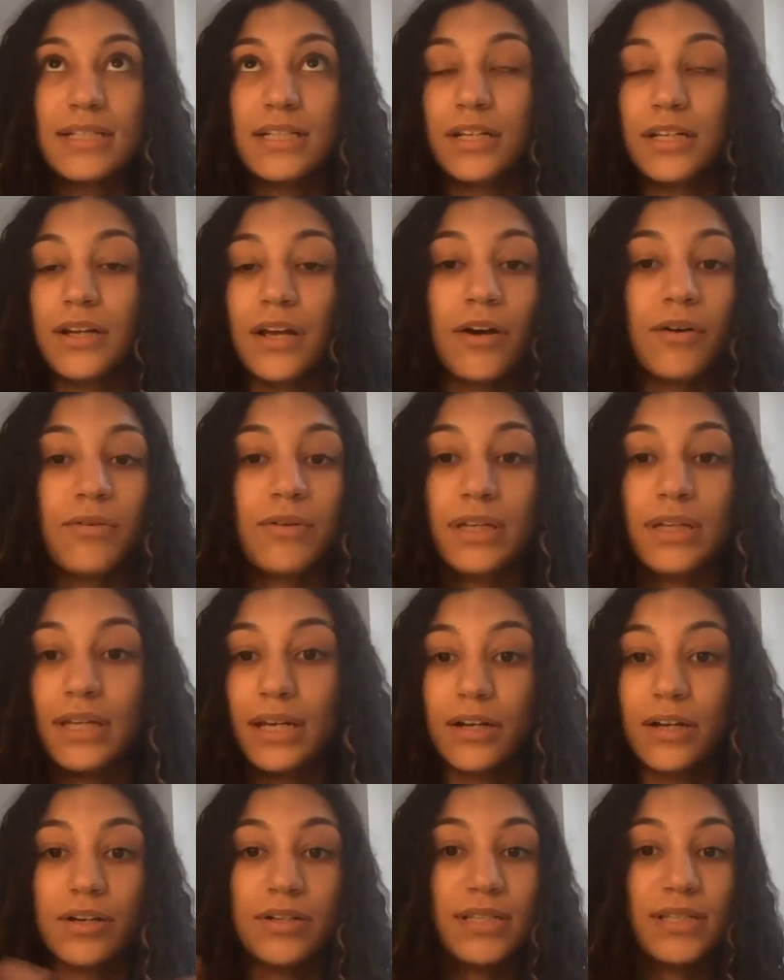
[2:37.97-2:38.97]
you know,
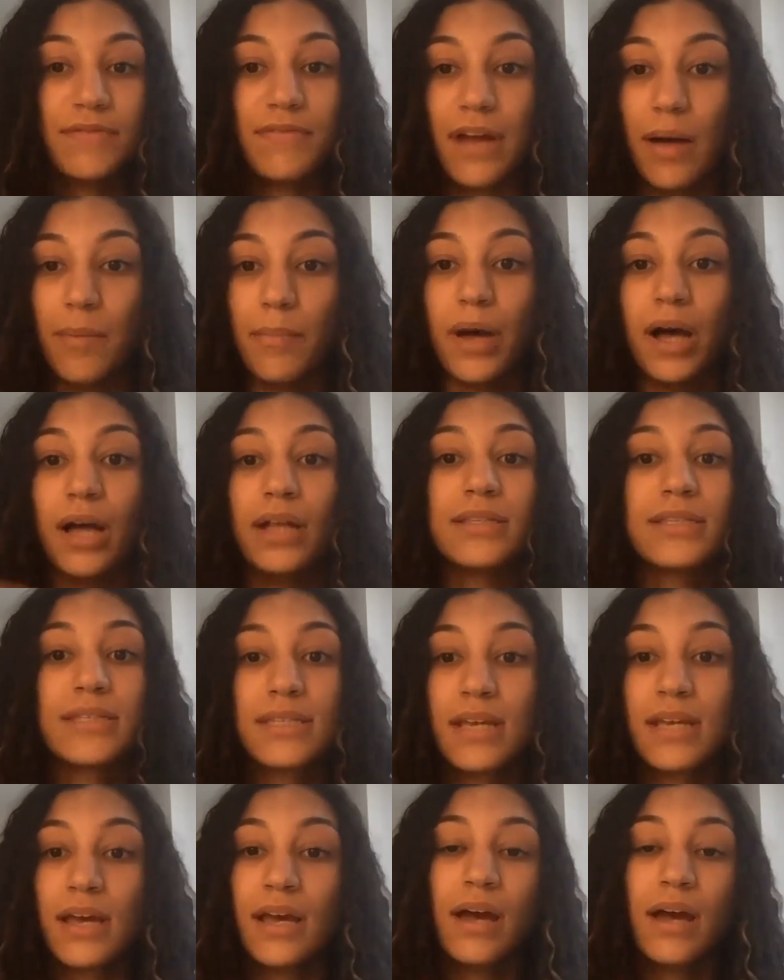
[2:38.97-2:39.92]
years, if not months,